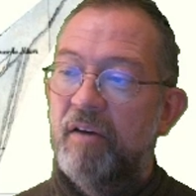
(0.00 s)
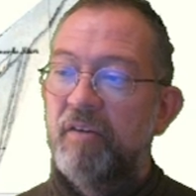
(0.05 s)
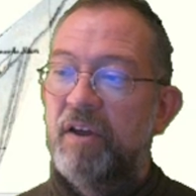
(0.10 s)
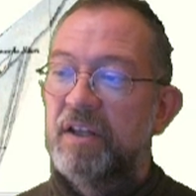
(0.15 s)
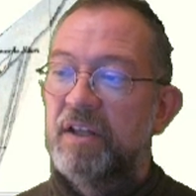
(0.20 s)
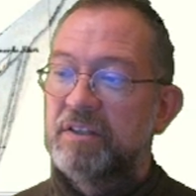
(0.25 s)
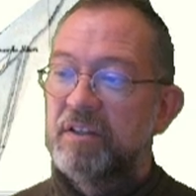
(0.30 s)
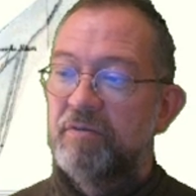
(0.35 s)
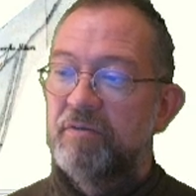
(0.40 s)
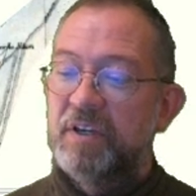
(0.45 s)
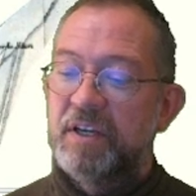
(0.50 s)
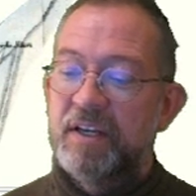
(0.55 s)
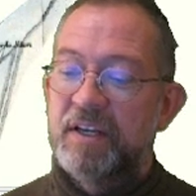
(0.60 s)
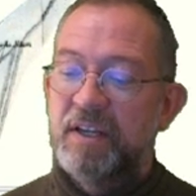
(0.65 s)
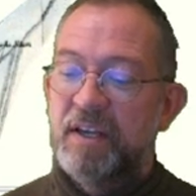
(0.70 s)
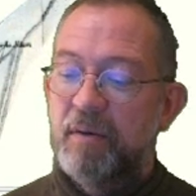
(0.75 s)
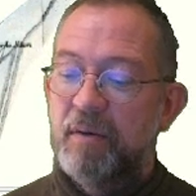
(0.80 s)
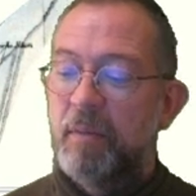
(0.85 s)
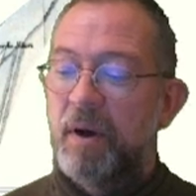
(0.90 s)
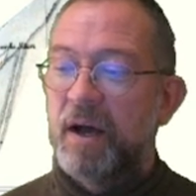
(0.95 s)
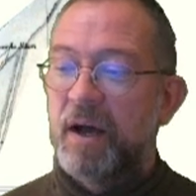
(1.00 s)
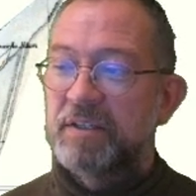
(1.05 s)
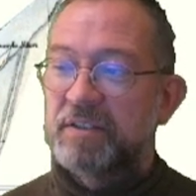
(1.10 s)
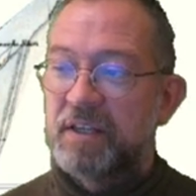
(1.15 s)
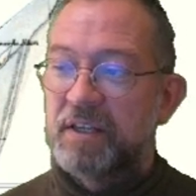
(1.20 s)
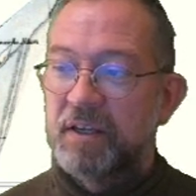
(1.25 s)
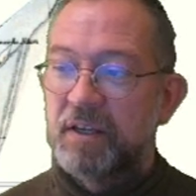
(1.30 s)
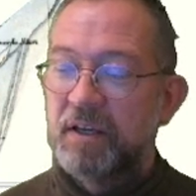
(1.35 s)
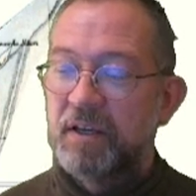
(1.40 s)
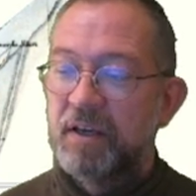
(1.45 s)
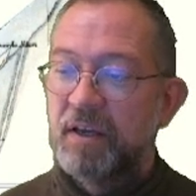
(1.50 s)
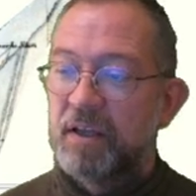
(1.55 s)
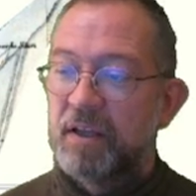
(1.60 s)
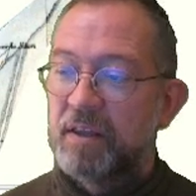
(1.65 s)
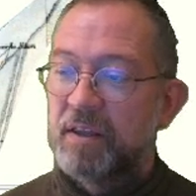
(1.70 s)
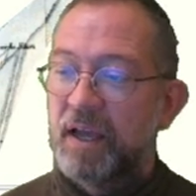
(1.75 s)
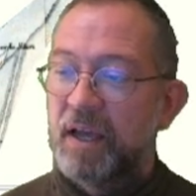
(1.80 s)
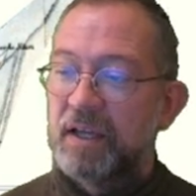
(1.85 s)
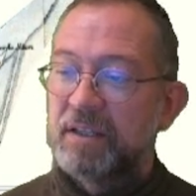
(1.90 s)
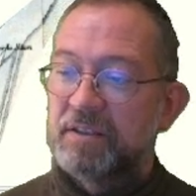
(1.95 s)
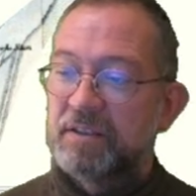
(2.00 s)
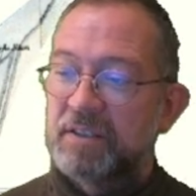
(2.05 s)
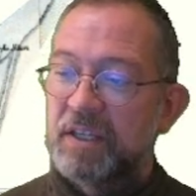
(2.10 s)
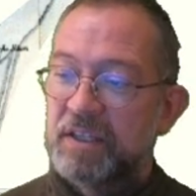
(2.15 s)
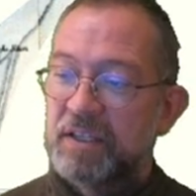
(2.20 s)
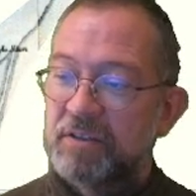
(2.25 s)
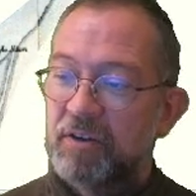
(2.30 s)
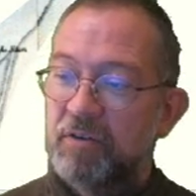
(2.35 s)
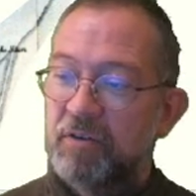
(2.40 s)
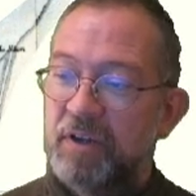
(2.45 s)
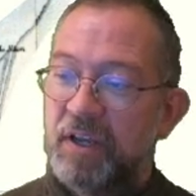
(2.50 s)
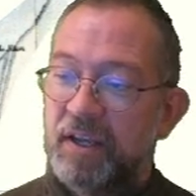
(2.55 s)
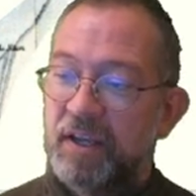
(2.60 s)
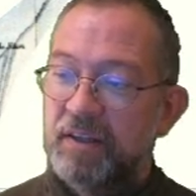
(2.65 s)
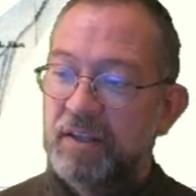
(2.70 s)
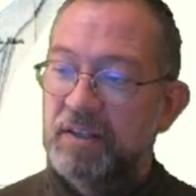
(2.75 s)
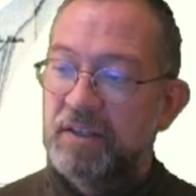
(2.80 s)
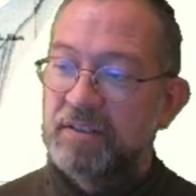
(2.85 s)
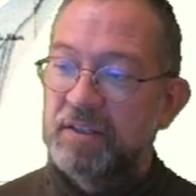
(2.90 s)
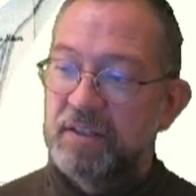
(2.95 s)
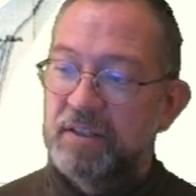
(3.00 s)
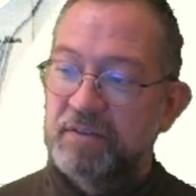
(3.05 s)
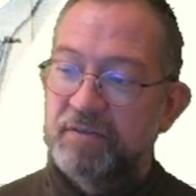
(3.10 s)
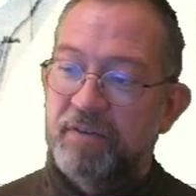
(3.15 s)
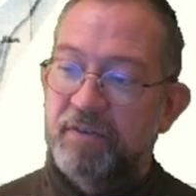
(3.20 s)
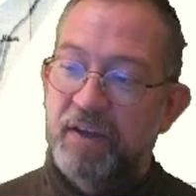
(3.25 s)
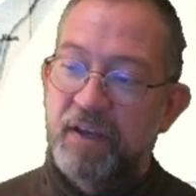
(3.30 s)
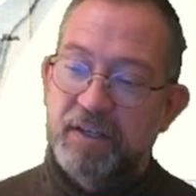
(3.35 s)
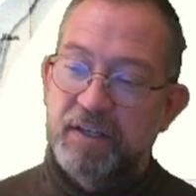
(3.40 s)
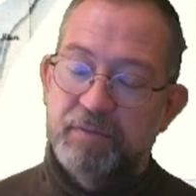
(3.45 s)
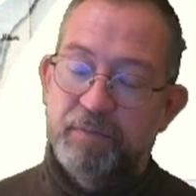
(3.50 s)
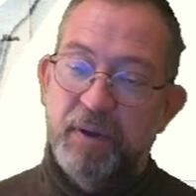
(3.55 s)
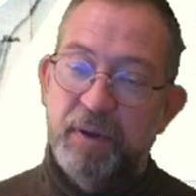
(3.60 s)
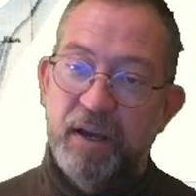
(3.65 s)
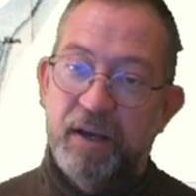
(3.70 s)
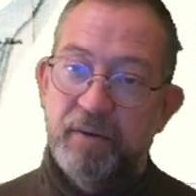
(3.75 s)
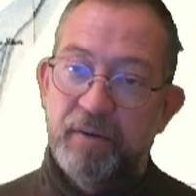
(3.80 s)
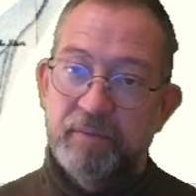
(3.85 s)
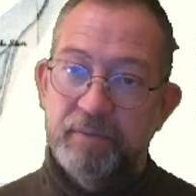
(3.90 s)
relatively clear masking that says okay this is Frederiksberg.